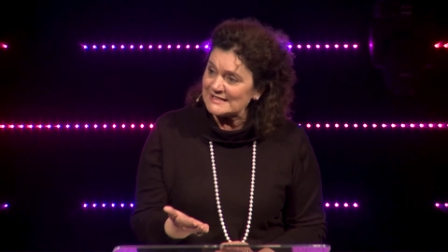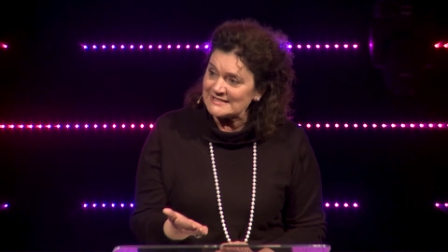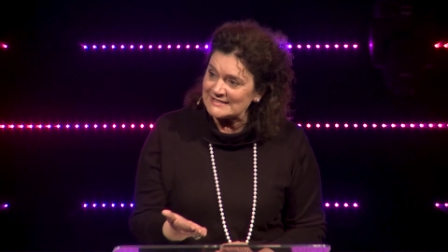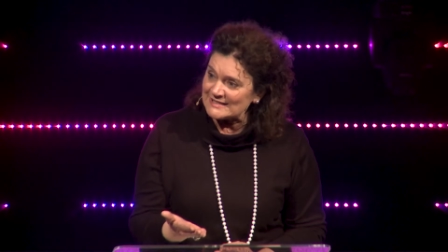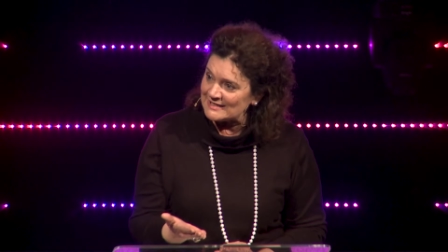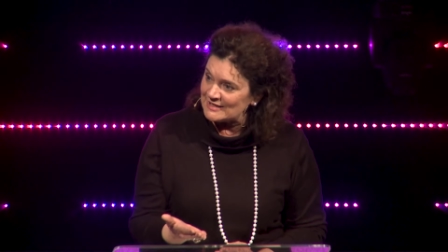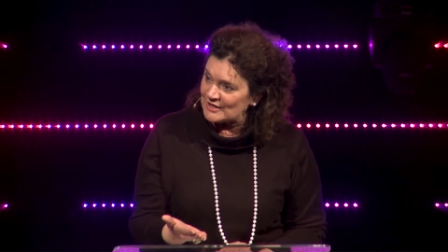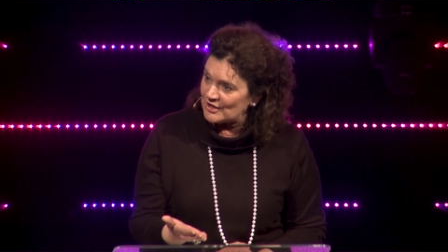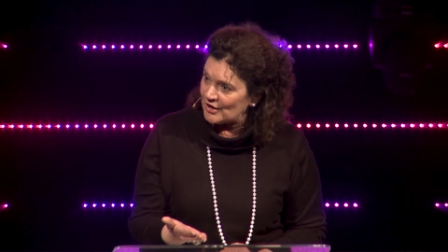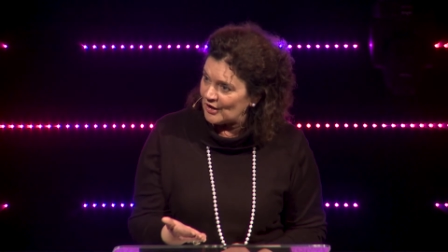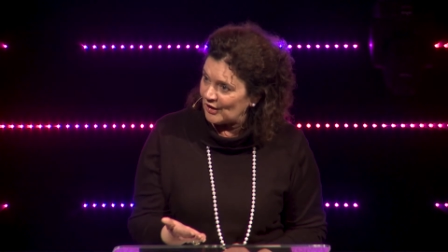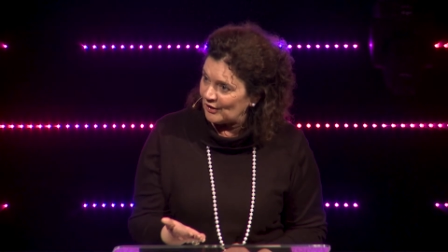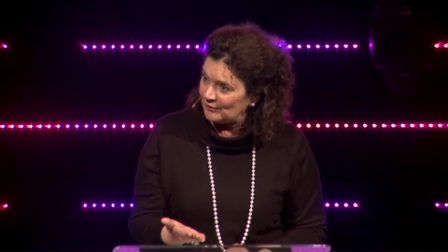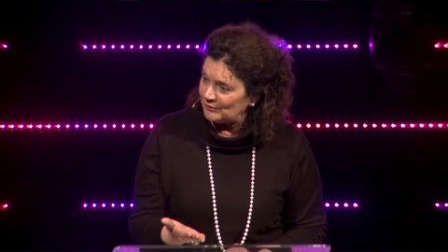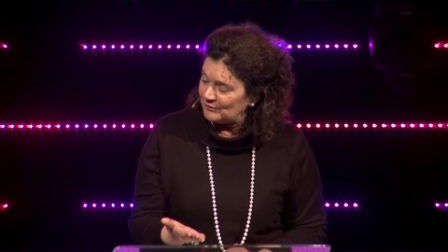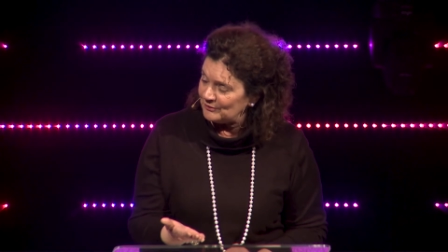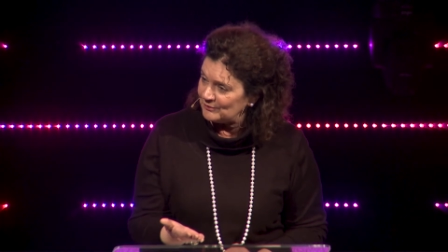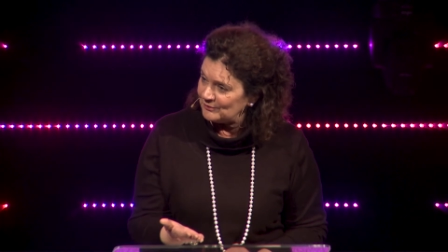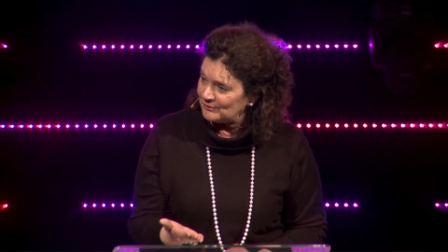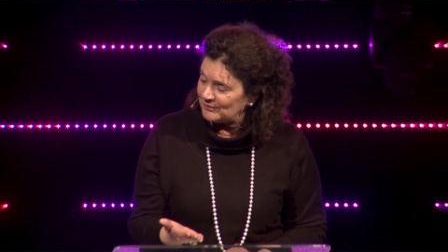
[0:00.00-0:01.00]
didn't
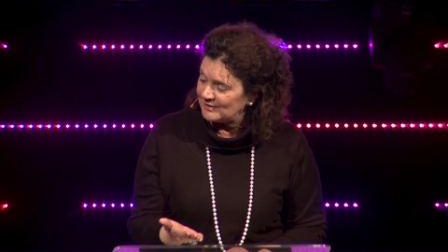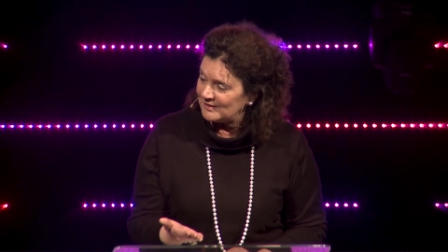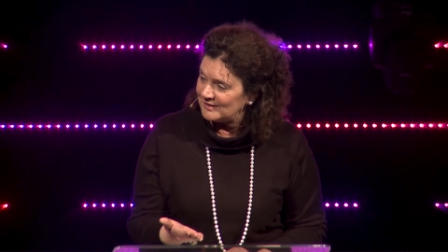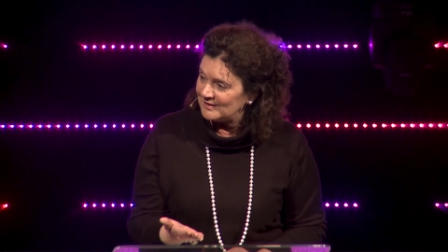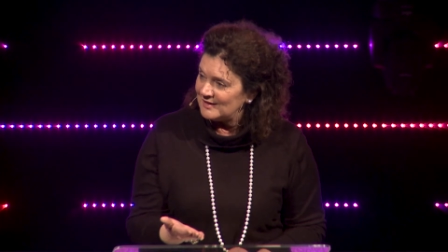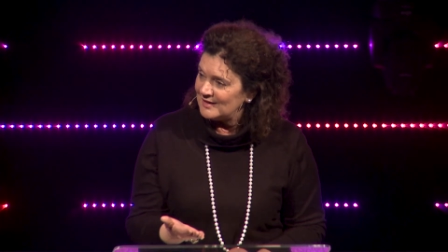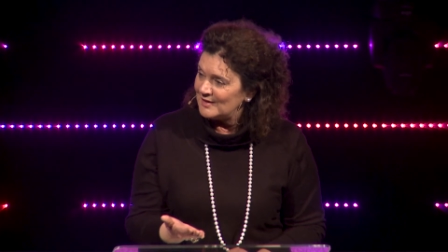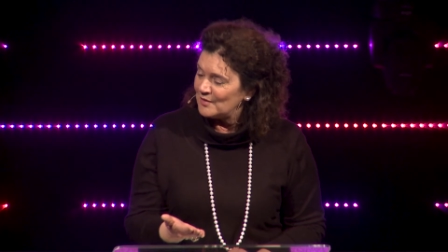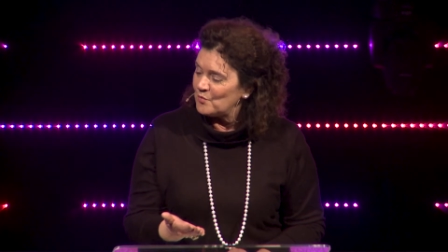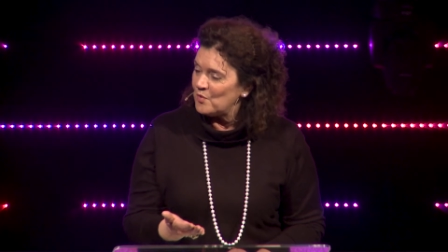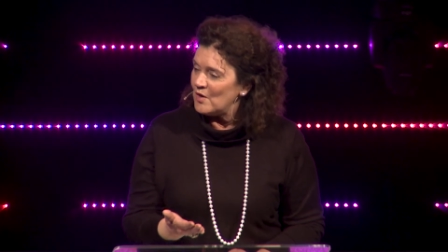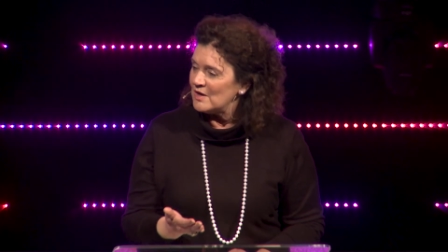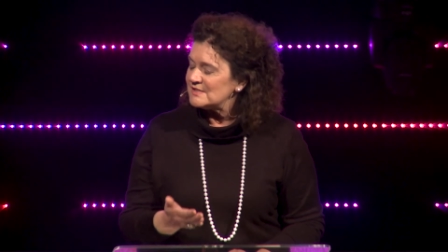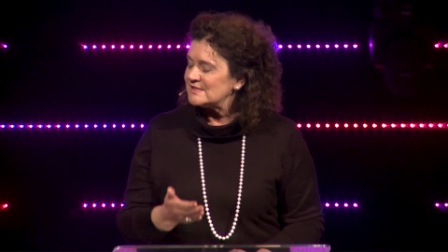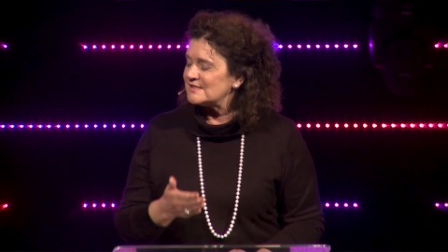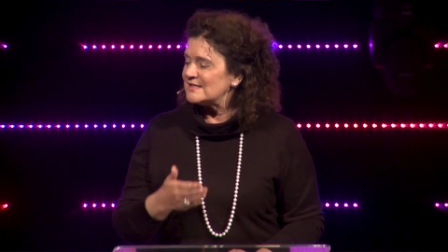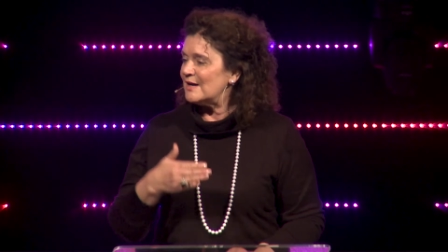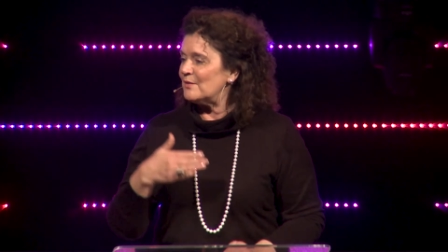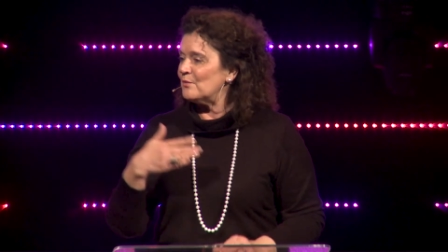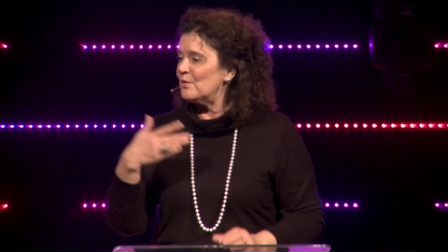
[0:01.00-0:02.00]
know was
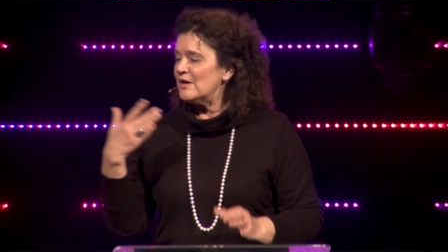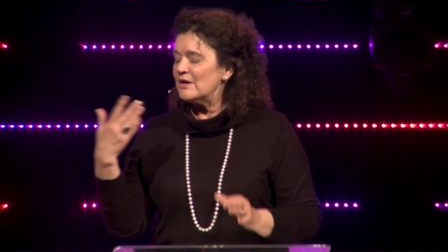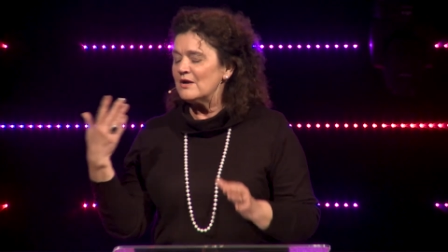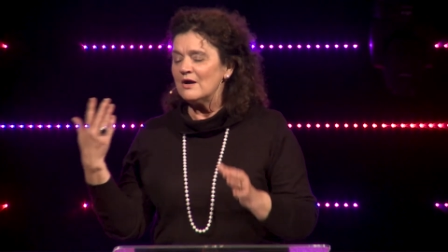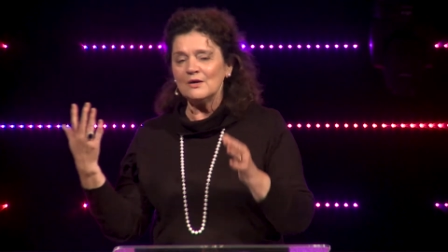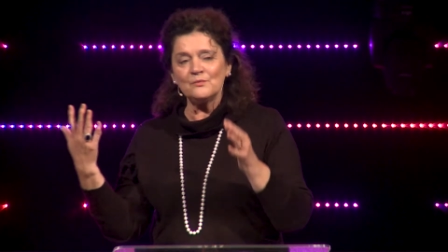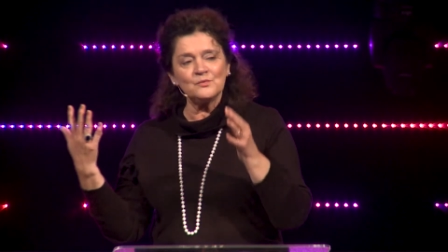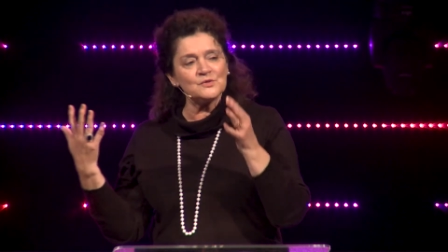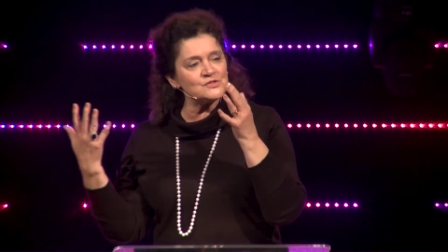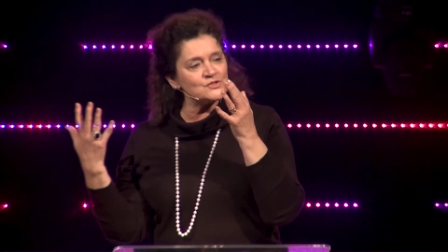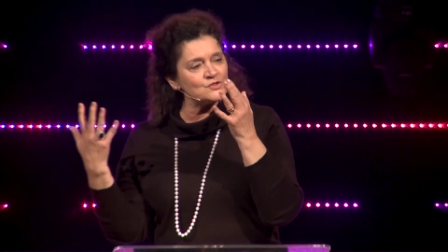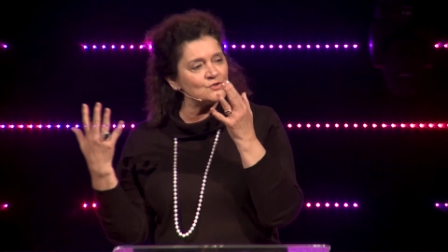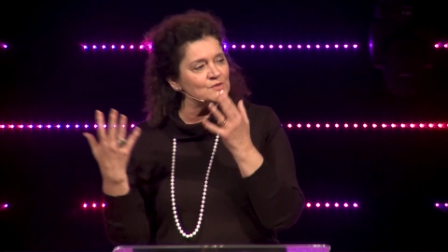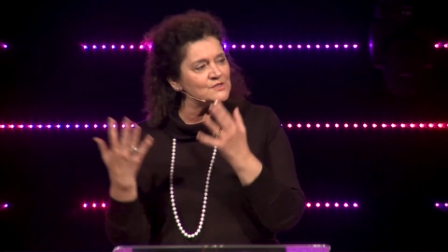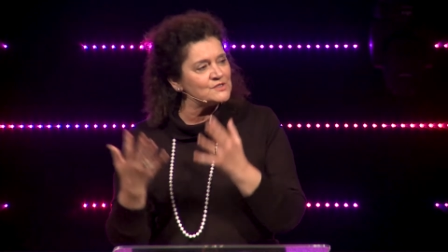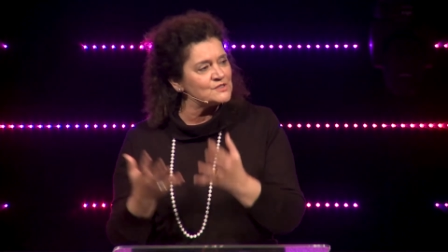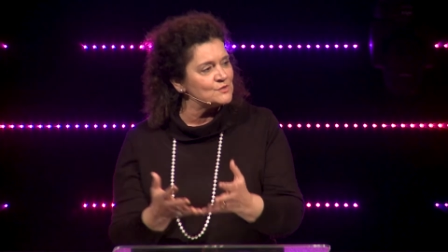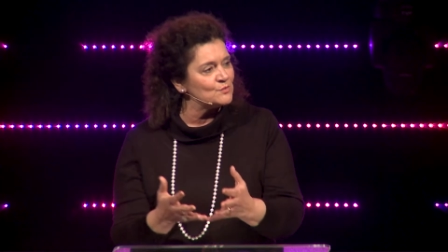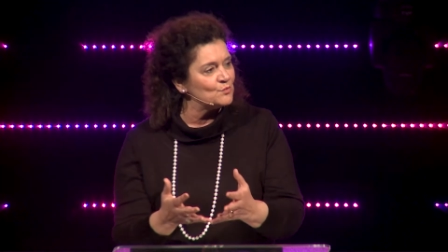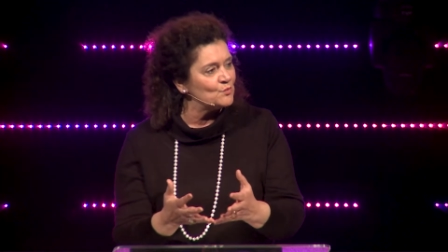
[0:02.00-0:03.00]
that when I was
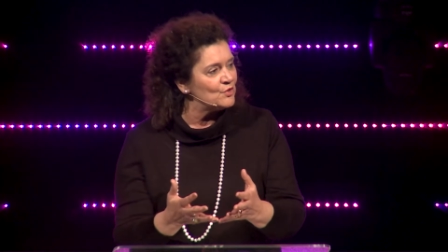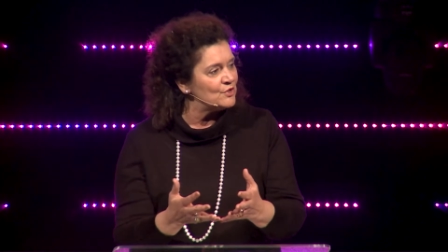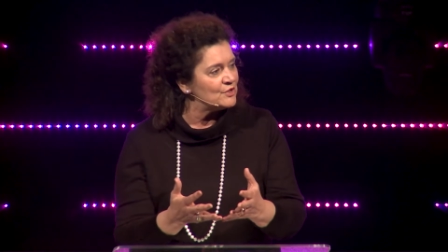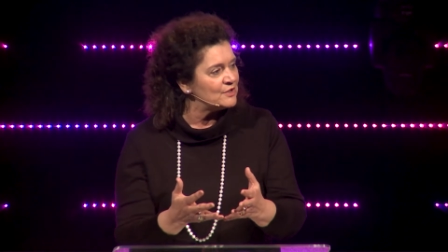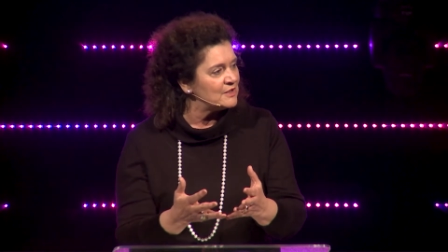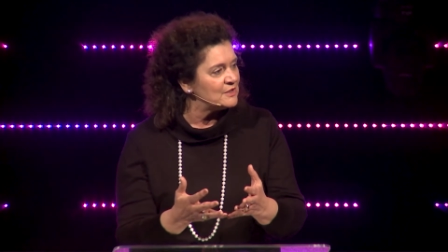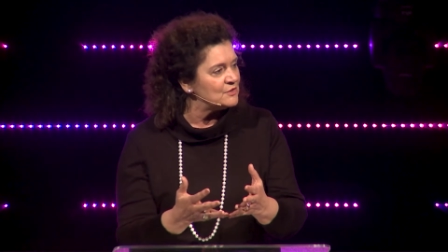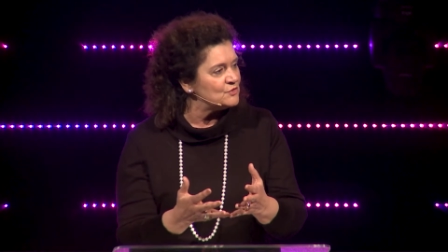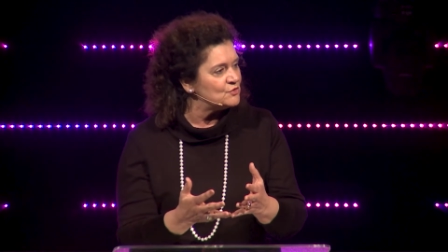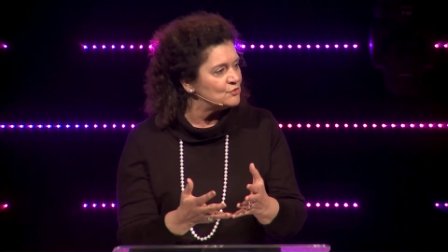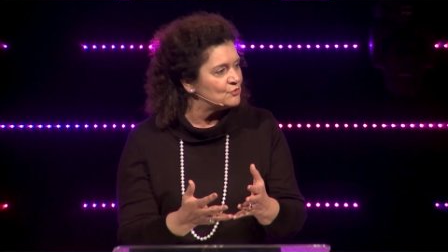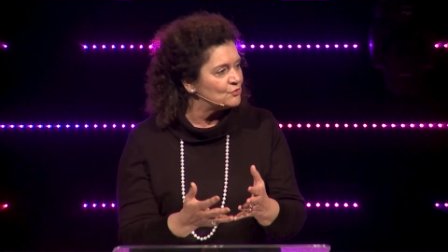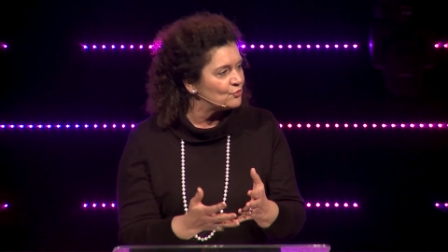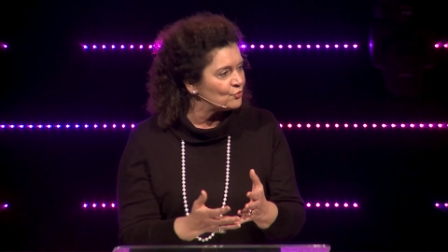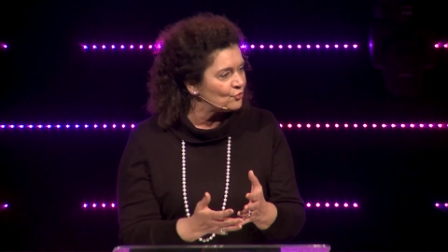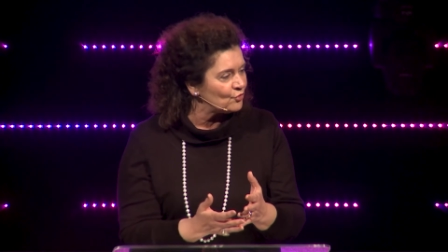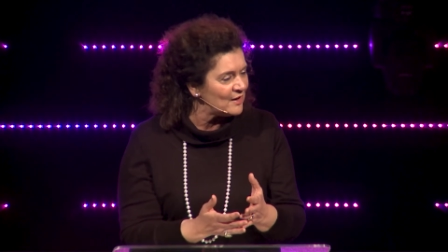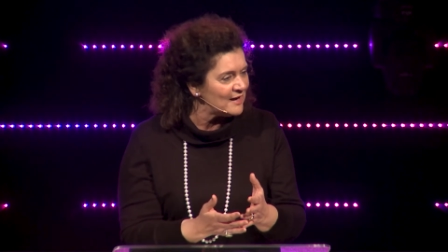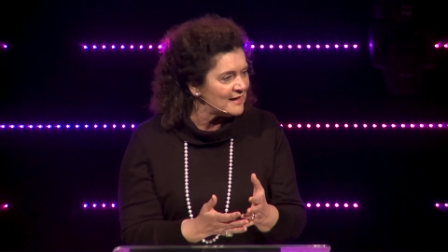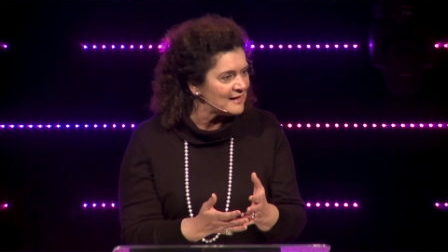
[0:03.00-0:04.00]
doing some work in
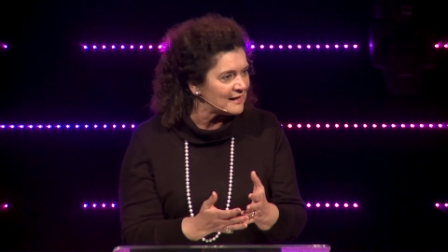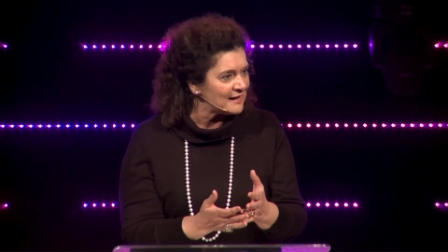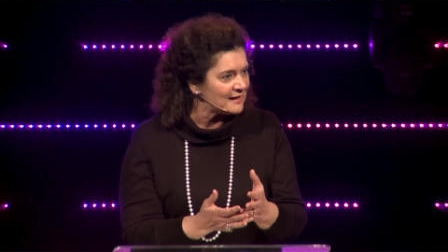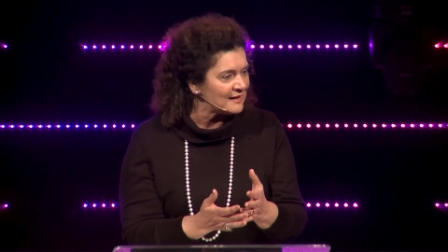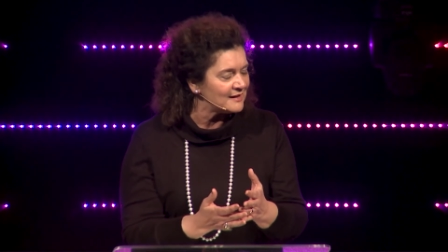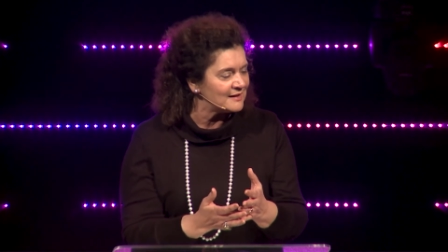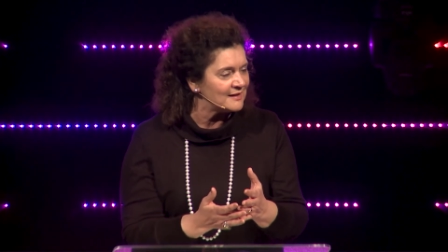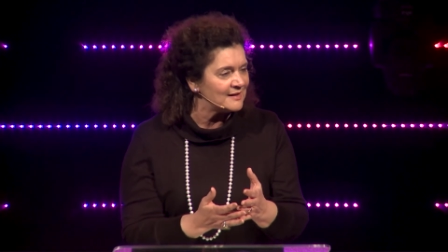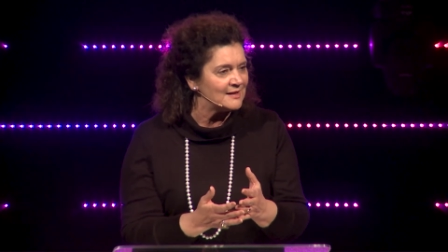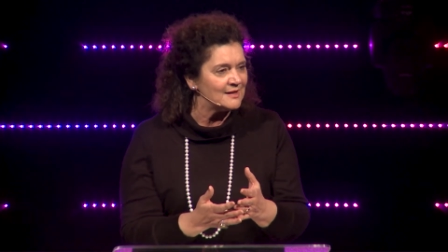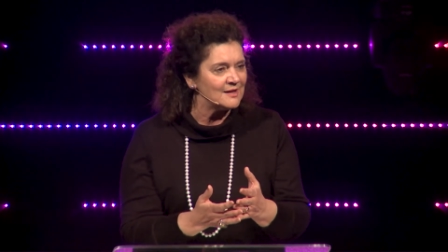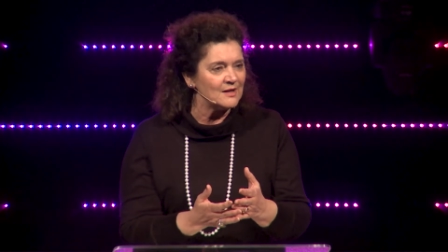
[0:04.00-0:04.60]
Ukraine,